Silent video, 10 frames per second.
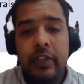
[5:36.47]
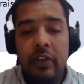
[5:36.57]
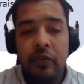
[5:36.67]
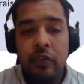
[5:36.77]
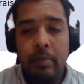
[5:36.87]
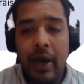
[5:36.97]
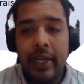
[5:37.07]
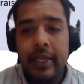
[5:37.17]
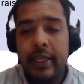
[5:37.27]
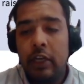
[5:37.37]
And for
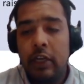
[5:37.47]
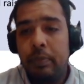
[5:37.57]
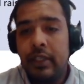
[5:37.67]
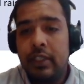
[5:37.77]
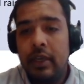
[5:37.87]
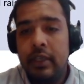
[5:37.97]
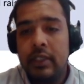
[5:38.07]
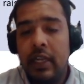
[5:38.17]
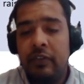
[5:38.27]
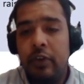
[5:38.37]
market and operational
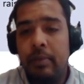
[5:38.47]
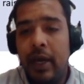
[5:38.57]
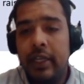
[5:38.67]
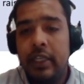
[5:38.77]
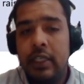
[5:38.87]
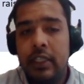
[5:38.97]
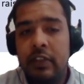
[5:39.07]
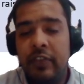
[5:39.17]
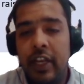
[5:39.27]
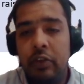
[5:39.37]
risk, like for market
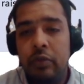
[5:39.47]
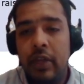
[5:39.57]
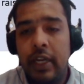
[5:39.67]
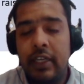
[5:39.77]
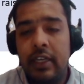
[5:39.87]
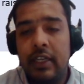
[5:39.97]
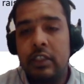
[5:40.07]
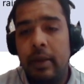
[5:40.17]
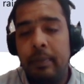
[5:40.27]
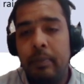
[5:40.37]
risk, value at
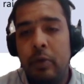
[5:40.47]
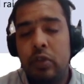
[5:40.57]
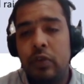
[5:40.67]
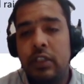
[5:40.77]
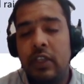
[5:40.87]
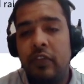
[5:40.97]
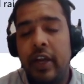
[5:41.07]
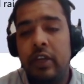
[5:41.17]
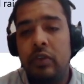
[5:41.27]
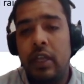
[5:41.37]
risk approach was
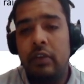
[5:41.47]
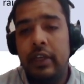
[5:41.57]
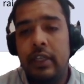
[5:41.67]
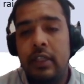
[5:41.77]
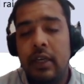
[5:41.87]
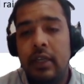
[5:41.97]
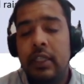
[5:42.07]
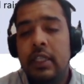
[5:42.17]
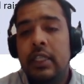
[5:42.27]
defined to calculate the